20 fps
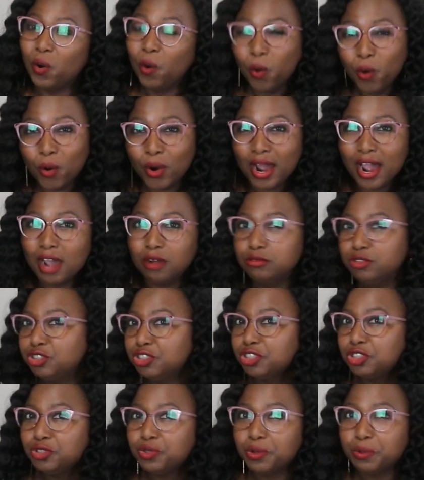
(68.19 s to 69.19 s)
or I'll
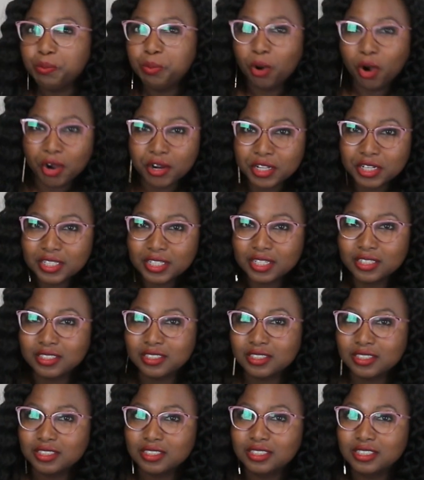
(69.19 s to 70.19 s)
just do a party
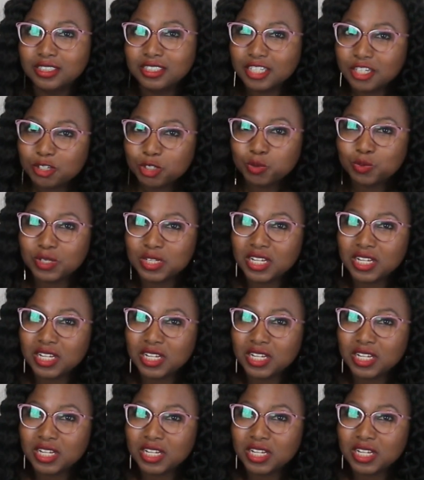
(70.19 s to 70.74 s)
that deals